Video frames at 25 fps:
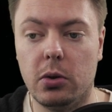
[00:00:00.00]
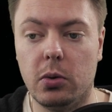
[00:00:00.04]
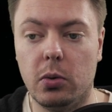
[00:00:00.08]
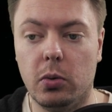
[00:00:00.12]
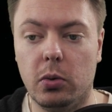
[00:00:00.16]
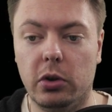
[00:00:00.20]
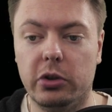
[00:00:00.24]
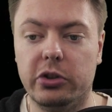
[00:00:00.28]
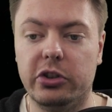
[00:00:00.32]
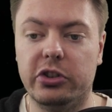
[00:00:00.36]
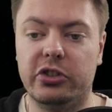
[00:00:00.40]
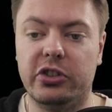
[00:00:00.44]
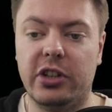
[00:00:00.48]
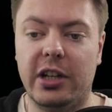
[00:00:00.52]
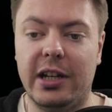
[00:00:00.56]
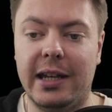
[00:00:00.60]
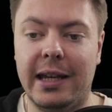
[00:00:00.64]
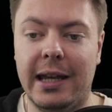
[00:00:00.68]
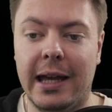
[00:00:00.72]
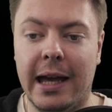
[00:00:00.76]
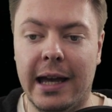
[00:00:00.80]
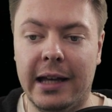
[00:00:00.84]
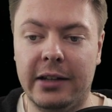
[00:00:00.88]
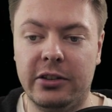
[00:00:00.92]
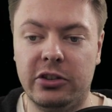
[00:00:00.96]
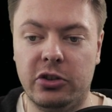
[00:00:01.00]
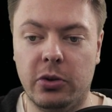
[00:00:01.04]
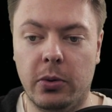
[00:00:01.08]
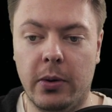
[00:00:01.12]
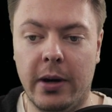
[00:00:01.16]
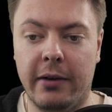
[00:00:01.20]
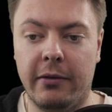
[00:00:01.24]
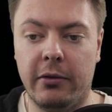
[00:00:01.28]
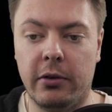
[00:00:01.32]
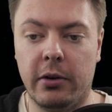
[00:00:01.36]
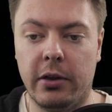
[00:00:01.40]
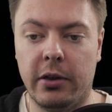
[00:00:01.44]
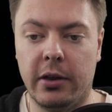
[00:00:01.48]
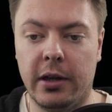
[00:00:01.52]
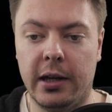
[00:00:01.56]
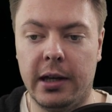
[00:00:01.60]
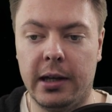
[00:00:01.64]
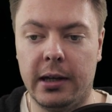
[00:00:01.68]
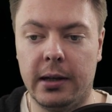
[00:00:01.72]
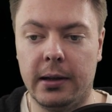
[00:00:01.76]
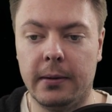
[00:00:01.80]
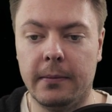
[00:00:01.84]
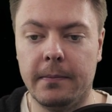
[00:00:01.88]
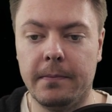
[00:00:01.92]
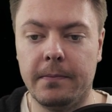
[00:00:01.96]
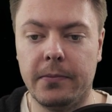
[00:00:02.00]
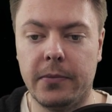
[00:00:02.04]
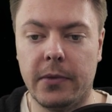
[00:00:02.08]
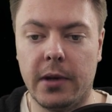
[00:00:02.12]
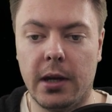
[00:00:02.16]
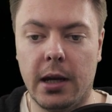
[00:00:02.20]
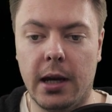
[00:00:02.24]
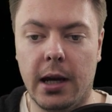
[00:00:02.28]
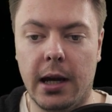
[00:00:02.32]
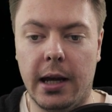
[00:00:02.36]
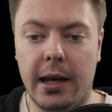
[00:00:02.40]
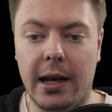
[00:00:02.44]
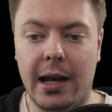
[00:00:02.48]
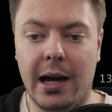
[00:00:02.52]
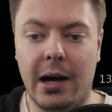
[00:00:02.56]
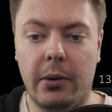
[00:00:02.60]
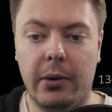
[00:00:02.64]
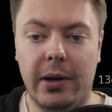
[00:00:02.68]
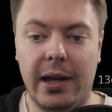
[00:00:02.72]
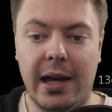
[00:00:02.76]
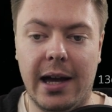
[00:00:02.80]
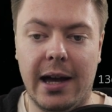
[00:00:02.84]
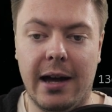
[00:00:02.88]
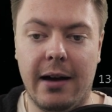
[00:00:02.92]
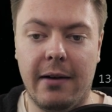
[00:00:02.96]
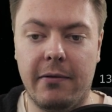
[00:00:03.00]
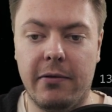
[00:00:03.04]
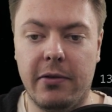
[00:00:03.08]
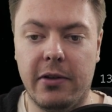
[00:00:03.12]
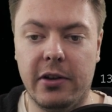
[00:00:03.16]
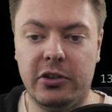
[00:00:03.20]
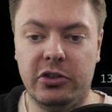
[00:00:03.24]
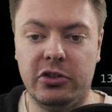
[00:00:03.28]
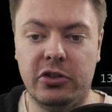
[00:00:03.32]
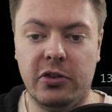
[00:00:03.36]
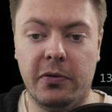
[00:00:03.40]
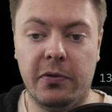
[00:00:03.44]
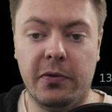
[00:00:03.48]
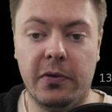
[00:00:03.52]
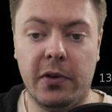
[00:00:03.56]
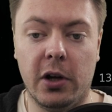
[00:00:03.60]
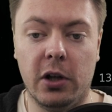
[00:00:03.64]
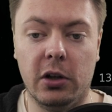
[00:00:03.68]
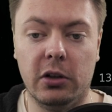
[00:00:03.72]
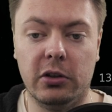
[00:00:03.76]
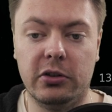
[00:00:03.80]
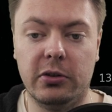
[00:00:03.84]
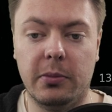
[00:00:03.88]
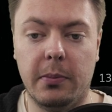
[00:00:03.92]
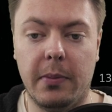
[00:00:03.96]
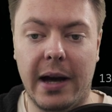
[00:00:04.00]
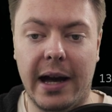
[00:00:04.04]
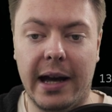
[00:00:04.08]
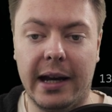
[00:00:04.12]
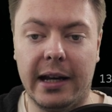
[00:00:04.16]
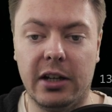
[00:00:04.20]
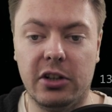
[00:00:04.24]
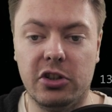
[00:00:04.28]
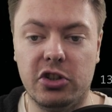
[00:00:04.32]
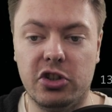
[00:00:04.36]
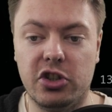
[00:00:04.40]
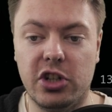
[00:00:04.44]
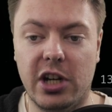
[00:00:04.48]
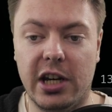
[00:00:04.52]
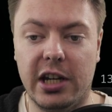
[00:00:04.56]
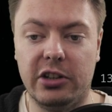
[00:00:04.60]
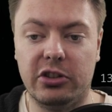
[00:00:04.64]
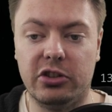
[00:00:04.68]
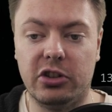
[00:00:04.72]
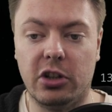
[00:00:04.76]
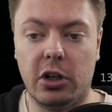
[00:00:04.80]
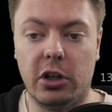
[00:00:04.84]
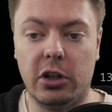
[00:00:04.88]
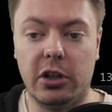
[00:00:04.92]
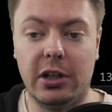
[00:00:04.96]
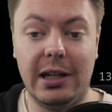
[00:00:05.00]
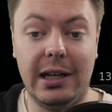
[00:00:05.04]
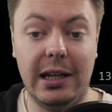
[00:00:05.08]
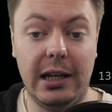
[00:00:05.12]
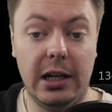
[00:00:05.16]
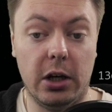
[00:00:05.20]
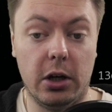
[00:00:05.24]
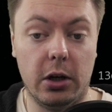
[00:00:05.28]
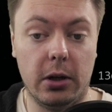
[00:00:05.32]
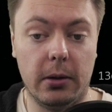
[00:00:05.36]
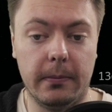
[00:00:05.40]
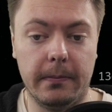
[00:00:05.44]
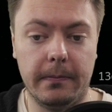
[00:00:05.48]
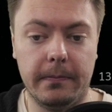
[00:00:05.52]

We'll just say yes to everything. And now we have this default package JSON here.